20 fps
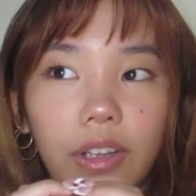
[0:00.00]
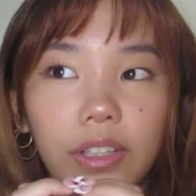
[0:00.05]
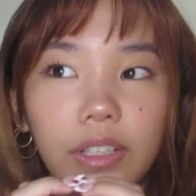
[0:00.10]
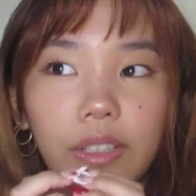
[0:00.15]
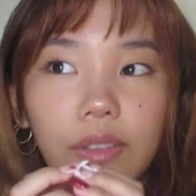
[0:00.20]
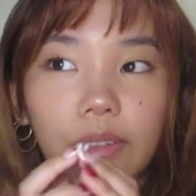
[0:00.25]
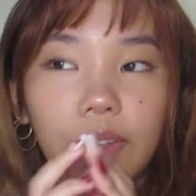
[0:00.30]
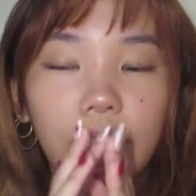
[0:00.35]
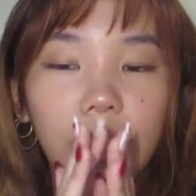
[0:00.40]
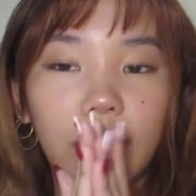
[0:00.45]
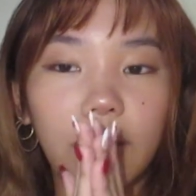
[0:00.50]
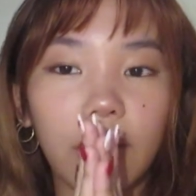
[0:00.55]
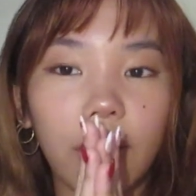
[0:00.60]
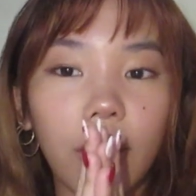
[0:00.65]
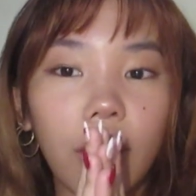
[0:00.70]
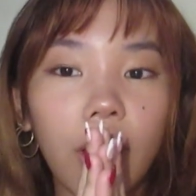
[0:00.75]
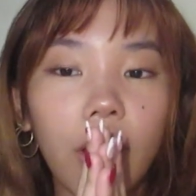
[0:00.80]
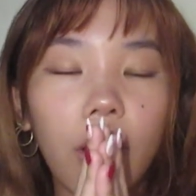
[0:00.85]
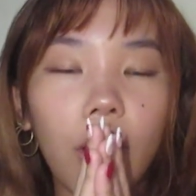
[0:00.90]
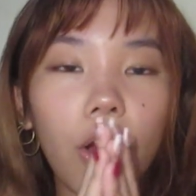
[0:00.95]
just feel like a
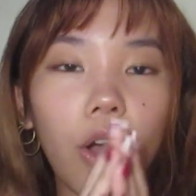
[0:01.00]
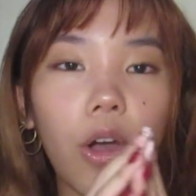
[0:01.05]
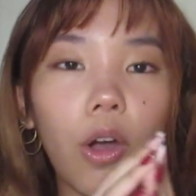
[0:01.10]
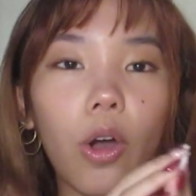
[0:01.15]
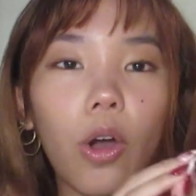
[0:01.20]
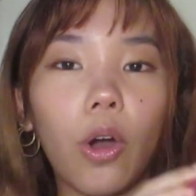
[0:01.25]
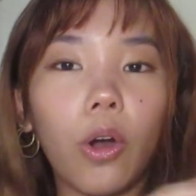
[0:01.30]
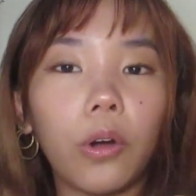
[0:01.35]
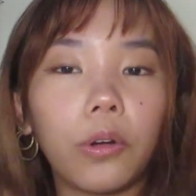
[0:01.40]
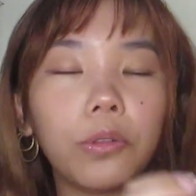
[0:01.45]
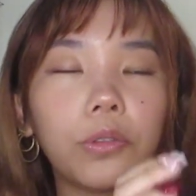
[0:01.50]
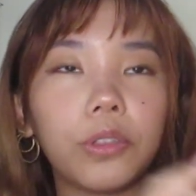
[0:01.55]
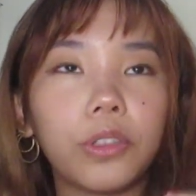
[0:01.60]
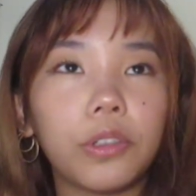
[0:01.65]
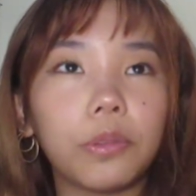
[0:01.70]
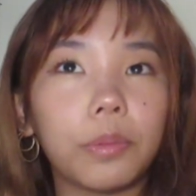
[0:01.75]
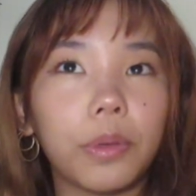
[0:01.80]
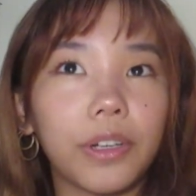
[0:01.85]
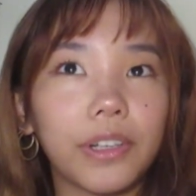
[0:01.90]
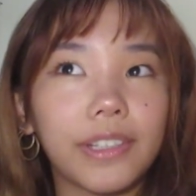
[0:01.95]
whole
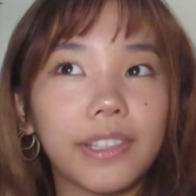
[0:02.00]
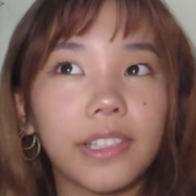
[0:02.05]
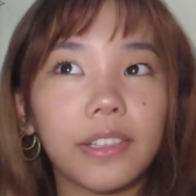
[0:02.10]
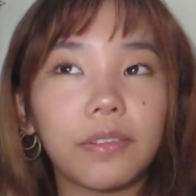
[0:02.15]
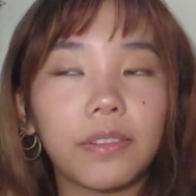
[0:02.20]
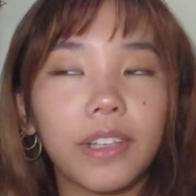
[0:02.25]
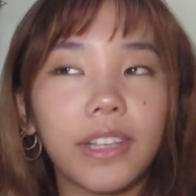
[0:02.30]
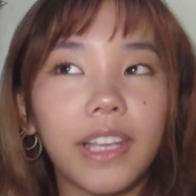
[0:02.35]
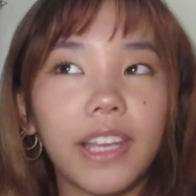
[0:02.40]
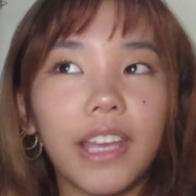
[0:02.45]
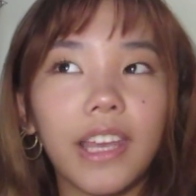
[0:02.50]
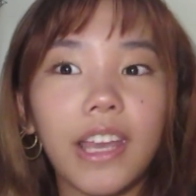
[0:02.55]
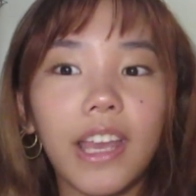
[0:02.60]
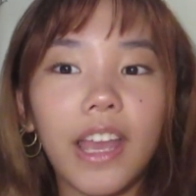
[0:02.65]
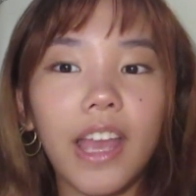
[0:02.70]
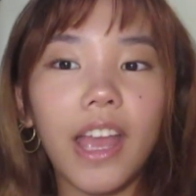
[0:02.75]
new person really.